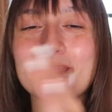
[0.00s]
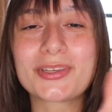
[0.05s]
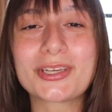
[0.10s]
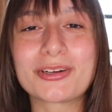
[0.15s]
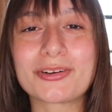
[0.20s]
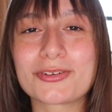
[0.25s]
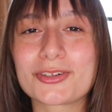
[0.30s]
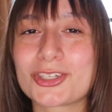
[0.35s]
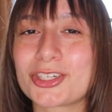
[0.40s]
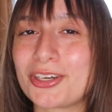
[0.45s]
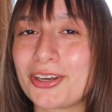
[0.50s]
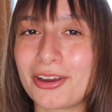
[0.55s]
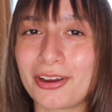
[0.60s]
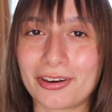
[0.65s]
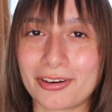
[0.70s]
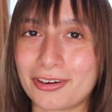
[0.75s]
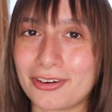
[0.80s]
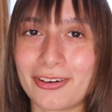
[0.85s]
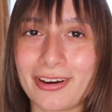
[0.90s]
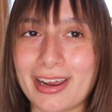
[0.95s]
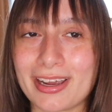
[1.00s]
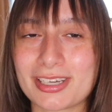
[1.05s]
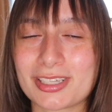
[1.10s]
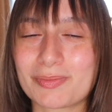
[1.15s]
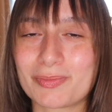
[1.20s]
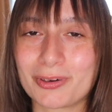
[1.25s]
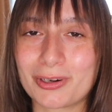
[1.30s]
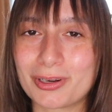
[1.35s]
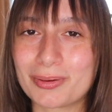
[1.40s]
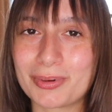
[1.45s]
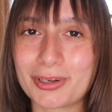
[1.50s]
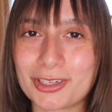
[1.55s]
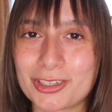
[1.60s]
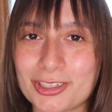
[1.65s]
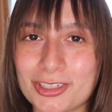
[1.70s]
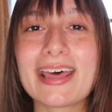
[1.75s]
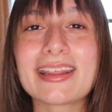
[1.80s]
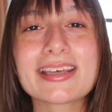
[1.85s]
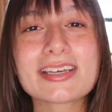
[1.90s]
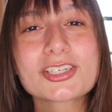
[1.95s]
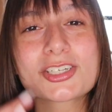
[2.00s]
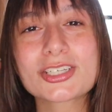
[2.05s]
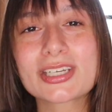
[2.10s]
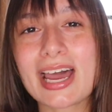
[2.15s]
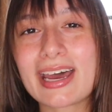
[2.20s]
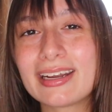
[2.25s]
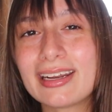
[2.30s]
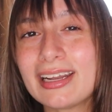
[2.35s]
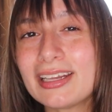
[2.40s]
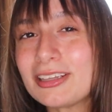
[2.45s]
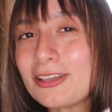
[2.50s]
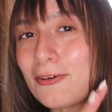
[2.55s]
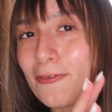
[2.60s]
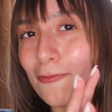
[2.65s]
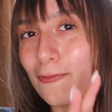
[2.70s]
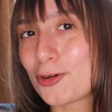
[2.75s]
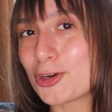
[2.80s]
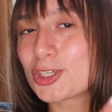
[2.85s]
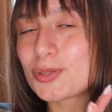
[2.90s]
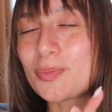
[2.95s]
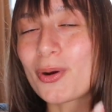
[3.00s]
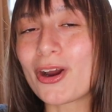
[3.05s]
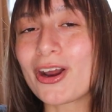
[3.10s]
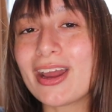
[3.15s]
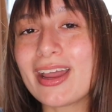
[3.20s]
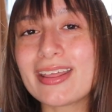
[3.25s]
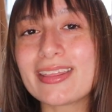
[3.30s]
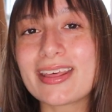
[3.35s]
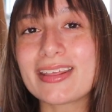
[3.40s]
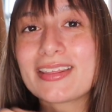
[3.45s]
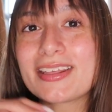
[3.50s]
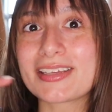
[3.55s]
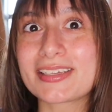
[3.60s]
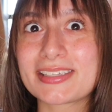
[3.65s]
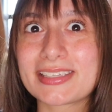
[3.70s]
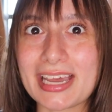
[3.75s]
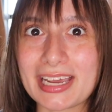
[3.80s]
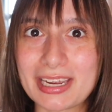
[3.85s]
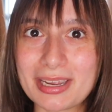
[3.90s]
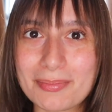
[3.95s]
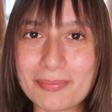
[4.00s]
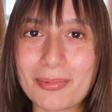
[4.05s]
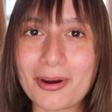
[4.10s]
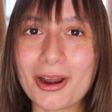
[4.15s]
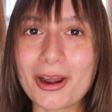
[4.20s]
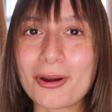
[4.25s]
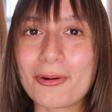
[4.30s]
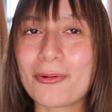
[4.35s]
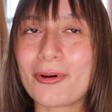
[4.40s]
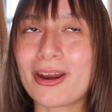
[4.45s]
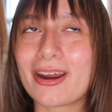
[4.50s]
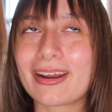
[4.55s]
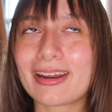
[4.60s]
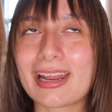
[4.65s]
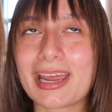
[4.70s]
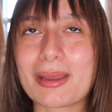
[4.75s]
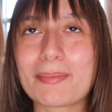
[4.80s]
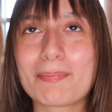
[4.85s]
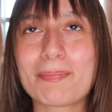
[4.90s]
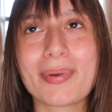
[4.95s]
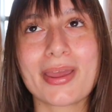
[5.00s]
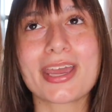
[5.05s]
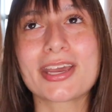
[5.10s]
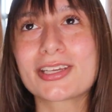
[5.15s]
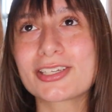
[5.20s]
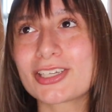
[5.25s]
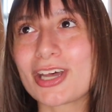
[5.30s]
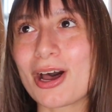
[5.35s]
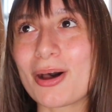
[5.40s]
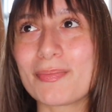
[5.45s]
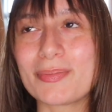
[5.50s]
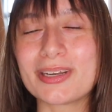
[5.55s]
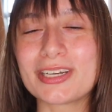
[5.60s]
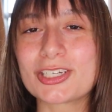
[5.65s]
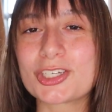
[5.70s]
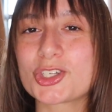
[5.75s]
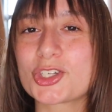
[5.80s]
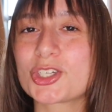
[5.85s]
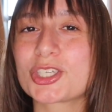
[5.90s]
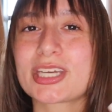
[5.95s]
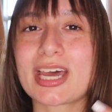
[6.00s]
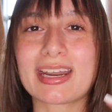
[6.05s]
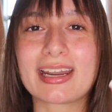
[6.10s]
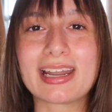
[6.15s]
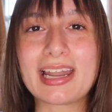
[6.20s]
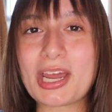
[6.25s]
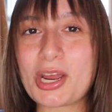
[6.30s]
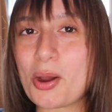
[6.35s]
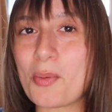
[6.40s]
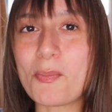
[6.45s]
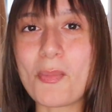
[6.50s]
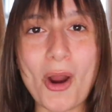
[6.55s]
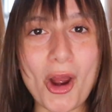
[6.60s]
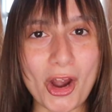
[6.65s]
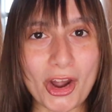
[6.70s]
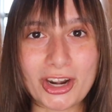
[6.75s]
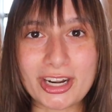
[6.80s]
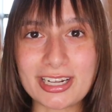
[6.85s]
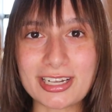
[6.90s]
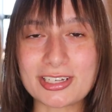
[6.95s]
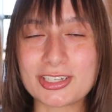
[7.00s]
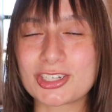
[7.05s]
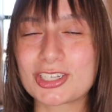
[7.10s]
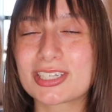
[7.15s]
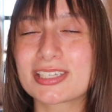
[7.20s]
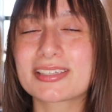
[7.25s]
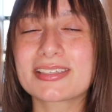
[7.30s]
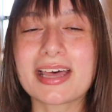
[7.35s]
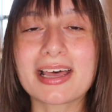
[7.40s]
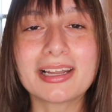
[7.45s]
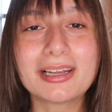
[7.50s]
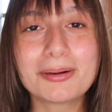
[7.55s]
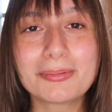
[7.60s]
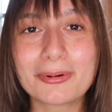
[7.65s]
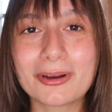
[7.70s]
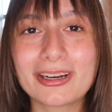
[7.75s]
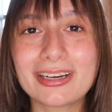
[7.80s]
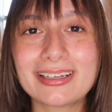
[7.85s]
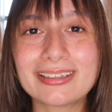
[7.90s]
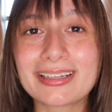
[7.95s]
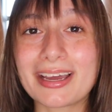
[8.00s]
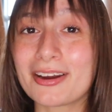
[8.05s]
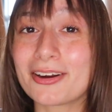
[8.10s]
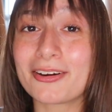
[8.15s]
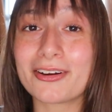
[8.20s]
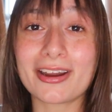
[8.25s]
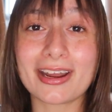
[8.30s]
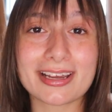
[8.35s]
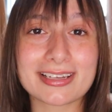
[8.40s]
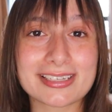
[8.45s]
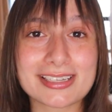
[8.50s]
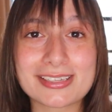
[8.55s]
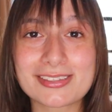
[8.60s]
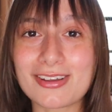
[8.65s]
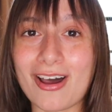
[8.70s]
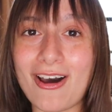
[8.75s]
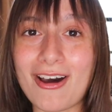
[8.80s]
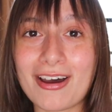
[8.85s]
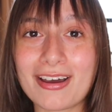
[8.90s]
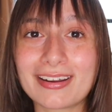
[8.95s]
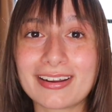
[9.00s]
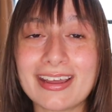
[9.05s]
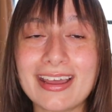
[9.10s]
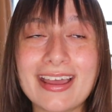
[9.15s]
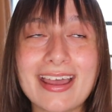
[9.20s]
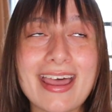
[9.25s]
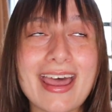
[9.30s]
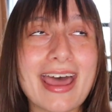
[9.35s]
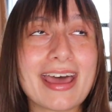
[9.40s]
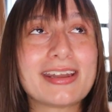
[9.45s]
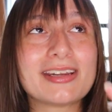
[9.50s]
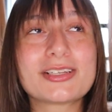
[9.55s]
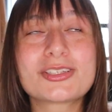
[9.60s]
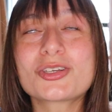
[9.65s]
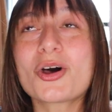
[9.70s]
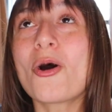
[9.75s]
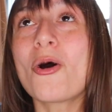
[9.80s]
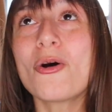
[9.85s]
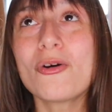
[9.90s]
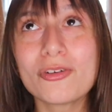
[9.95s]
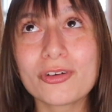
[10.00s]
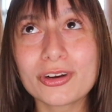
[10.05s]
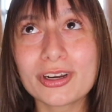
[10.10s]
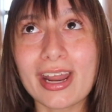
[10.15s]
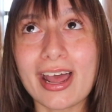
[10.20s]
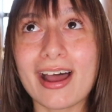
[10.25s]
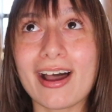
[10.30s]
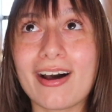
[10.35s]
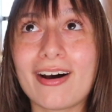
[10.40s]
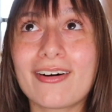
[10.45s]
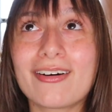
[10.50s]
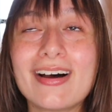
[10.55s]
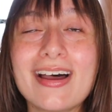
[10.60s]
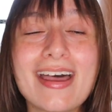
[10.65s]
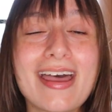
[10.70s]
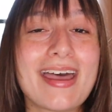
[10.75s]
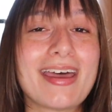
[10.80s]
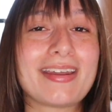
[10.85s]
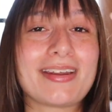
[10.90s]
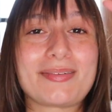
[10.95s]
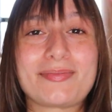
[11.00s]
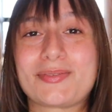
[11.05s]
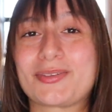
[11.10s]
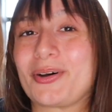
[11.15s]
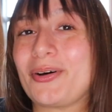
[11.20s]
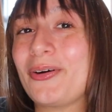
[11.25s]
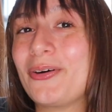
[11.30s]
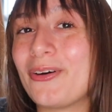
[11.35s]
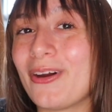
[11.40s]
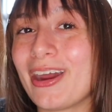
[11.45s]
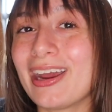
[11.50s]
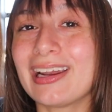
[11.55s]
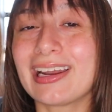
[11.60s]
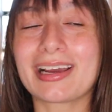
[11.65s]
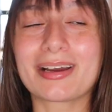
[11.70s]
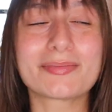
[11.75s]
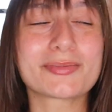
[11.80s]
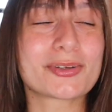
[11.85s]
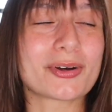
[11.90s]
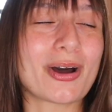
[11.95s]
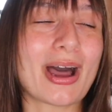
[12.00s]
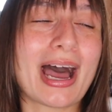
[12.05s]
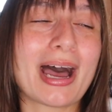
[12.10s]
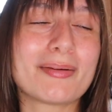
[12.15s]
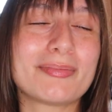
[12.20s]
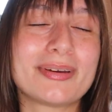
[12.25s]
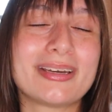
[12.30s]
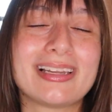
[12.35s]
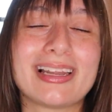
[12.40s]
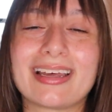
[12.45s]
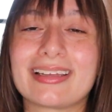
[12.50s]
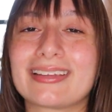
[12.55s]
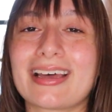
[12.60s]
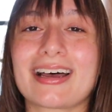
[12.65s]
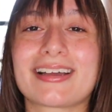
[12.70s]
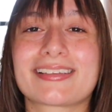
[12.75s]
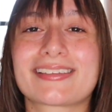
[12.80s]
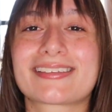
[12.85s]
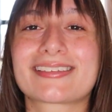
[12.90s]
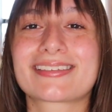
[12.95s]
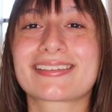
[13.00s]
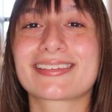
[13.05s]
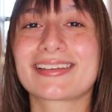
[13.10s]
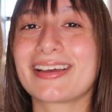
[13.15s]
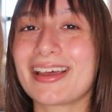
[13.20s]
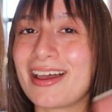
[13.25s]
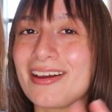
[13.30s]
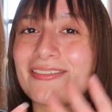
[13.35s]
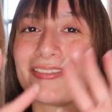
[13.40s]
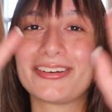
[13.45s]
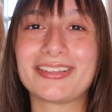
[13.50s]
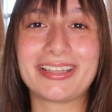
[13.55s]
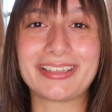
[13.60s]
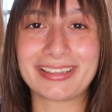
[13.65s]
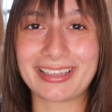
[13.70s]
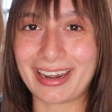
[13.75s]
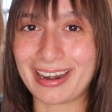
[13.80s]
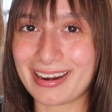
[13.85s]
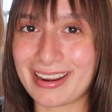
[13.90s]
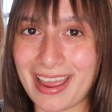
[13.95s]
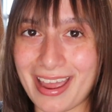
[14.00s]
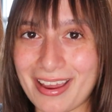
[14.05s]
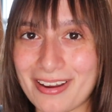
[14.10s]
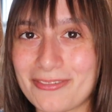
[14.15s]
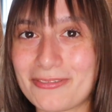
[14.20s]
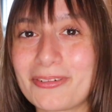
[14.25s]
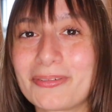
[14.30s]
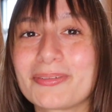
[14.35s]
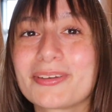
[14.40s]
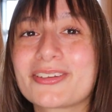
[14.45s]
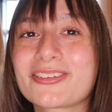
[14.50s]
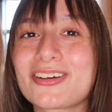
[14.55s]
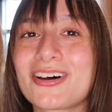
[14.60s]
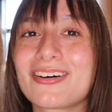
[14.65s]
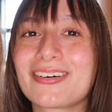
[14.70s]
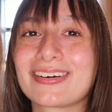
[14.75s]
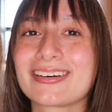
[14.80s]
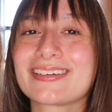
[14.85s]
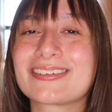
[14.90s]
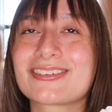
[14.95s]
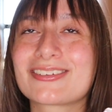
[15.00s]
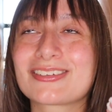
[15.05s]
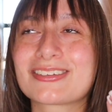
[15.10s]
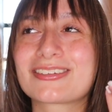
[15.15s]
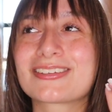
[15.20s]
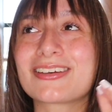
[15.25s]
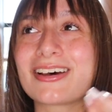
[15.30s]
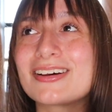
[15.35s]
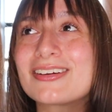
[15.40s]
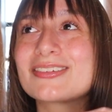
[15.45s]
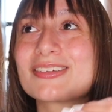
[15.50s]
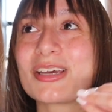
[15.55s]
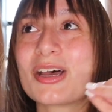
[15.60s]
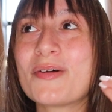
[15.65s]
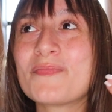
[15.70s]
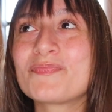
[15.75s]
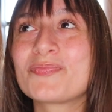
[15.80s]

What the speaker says: you know, shitting on her ex pretty much. And that's just kind of like the first part, and then the second part where it like picks up and it's just kind of like a party. It's just celebrating that her ex is gone and it's over now, and I'm so great, like I'm so happy. Like that's everything that I get from this song, and it's just such